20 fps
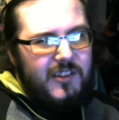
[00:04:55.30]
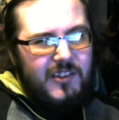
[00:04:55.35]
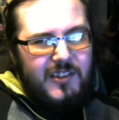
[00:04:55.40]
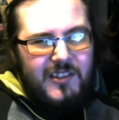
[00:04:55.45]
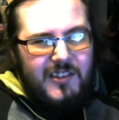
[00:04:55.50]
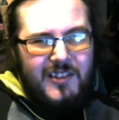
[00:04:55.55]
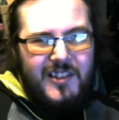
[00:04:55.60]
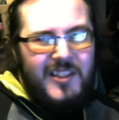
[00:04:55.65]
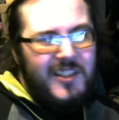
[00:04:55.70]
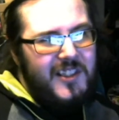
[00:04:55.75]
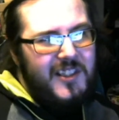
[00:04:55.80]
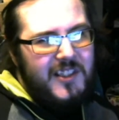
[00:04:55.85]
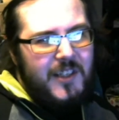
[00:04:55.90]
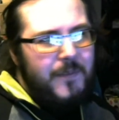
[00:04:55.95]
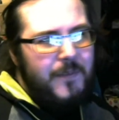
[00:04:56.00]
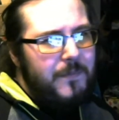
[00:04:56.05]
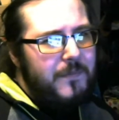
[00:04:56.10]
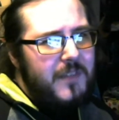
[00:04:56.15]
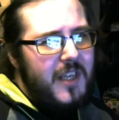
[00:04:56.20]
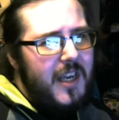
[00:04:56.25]

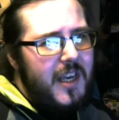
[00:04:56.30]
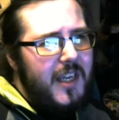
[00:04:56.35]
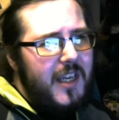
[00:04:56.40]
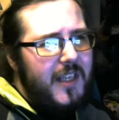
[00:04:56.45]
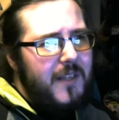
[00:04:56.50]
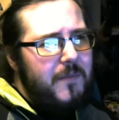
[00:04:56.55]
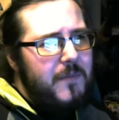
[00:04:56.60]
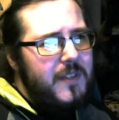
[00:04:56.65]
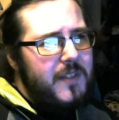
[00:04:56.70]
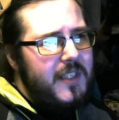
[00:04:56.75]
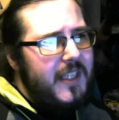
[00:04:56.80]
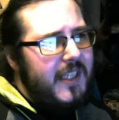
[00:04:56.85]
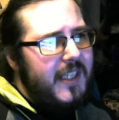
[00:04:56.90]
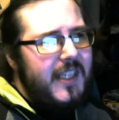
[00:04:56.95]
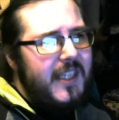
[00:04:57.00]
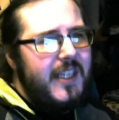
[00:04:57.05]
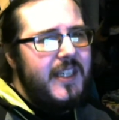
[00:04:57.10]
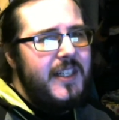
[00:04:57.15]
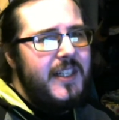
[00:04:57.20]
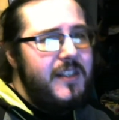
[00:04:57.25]
sometimes
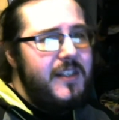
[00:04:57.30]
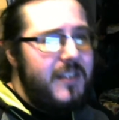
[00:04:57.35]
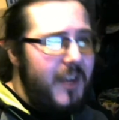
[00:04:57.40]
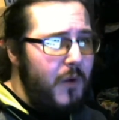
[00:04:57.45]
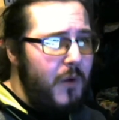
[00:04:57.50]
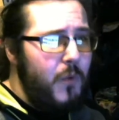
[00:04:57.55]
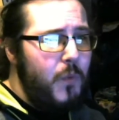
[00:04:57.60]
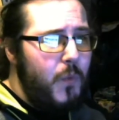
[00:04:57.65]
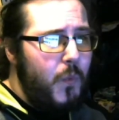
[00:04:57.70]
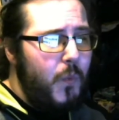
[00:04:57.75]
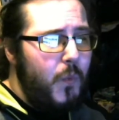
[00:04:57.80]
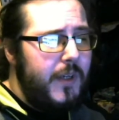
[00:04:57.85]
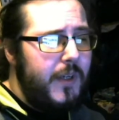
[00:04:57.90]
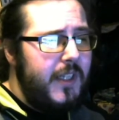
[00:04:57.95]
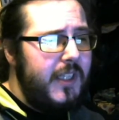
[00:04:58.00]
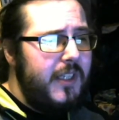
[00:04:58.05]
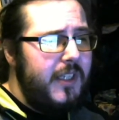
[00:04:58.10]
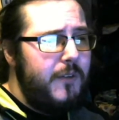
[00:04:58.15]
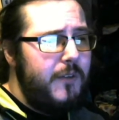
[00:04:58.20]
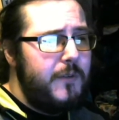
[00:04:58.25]
you don't want to
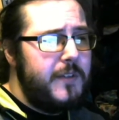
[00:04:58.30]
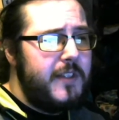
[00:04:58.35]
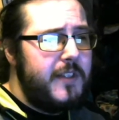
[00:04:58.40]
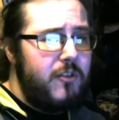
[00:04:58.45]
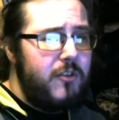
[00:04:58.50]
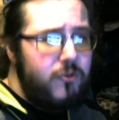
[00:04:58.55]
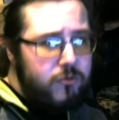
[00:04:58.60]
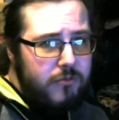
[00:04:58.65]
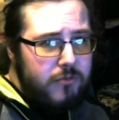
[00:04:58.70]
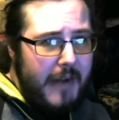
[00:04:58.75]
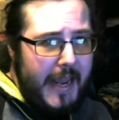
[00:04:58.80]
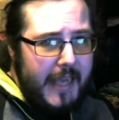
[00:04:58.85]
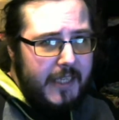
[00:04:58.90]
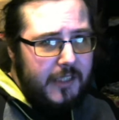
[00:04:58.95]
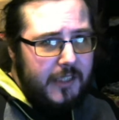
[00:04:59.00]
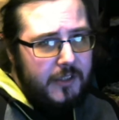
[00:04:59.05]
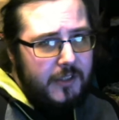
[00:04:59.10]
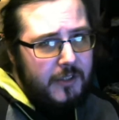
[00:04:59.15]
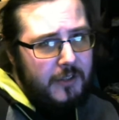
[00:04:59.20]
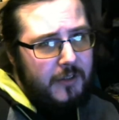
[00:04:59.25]
use the
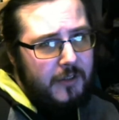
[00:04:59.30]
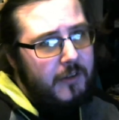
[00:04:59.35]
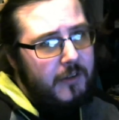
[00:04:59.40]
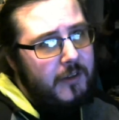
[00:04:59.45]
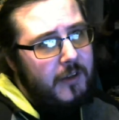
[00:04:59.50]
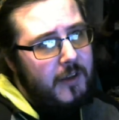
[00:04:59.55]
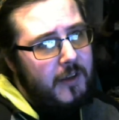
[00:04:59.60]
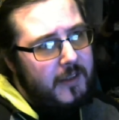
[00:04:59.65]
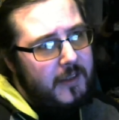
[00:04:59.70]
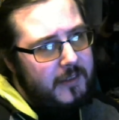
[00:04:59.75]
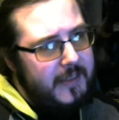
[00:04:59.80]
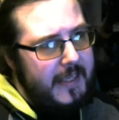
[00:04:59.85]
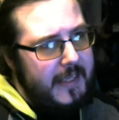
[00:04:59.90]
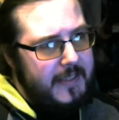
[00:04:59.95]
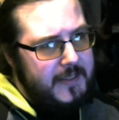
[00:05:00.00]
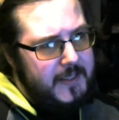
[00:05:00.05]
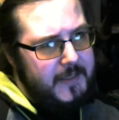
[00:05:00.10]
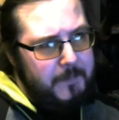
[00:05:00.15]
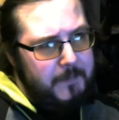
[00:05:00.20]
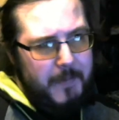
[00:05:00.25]
dragon. that
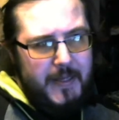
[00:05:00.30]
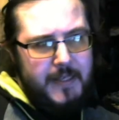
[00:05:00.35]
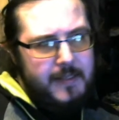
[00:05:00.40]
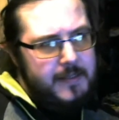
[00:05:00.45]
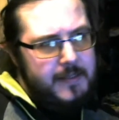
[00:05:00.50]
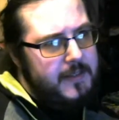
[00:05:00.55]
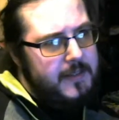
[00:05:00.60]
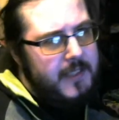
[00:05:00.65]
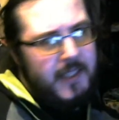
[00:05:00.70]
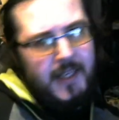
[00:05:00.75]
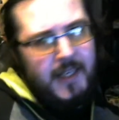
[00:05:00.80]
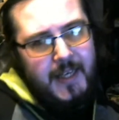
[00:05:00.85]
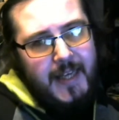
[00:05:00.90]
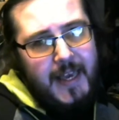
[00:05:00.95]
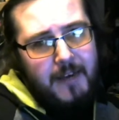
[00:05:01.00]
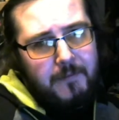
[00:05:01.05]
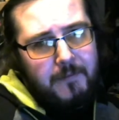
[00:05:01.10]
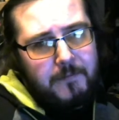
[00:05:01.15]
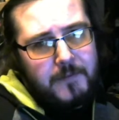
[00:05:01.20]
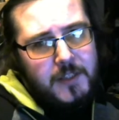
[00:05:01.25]
spins to the
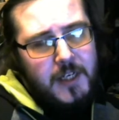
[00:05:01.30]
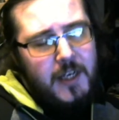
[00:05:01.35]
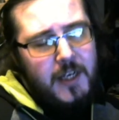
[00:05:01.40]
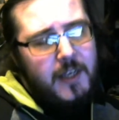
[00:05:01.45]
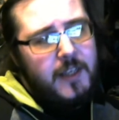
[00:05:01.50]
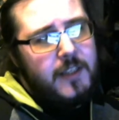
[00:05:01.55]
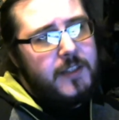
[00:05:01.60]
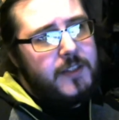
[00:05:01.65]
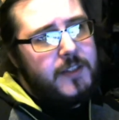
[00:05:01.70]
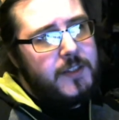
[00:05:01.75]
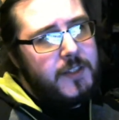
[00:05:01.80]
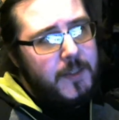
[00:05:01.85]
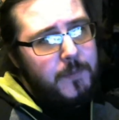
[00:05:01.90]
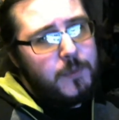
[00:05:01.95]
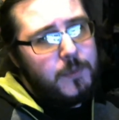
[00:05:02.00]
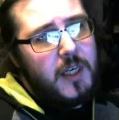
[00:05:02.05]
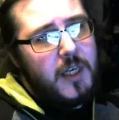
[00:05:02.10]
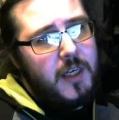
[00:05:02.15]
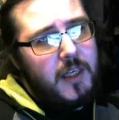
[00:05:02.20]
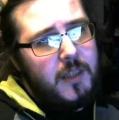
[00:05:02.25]
left.
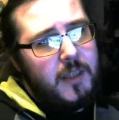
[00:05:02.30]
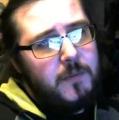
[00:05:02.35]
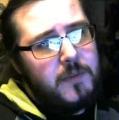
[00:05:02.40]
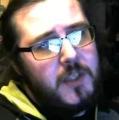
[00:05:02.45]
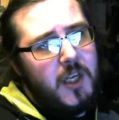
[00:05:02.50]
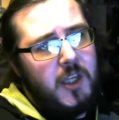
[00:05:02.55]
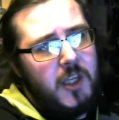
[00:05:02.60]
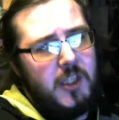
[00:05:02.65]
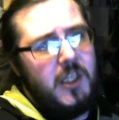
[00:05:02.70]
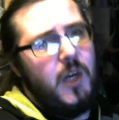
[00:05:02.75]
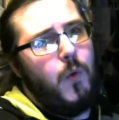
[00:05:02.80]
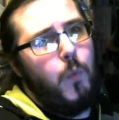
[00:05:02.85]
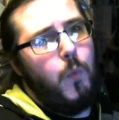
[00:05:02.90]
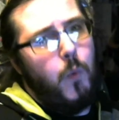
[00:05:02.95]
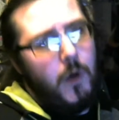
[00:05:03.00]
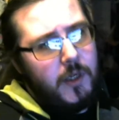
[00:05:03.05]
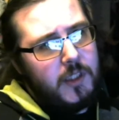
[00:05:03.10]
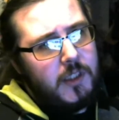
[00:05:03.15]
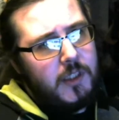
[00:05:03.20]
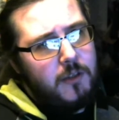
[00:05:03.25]
Sometimes you
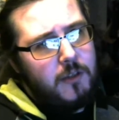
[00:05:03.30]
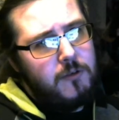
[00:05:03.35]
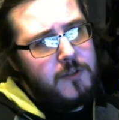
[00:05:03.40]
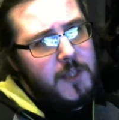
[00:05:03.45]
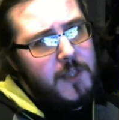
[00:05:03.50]
want to use the